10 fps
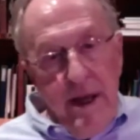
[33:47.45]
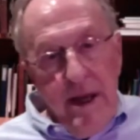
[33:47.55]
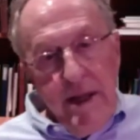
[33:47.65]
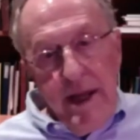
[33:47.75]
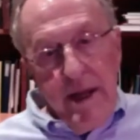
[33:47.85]

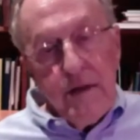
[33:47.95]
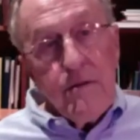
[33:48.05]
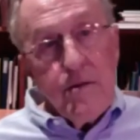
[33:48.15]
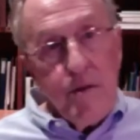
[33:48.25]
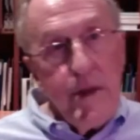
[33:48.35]
that I couldn't
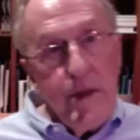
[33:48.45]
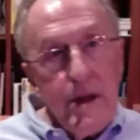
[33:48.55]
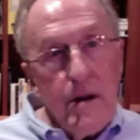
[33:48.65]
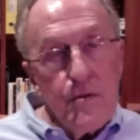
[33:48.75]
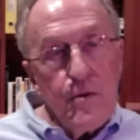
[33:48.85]
swim in the
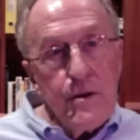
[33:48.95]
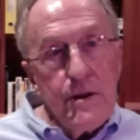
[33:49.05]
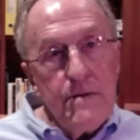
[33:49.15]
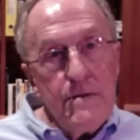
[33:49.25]
cold water.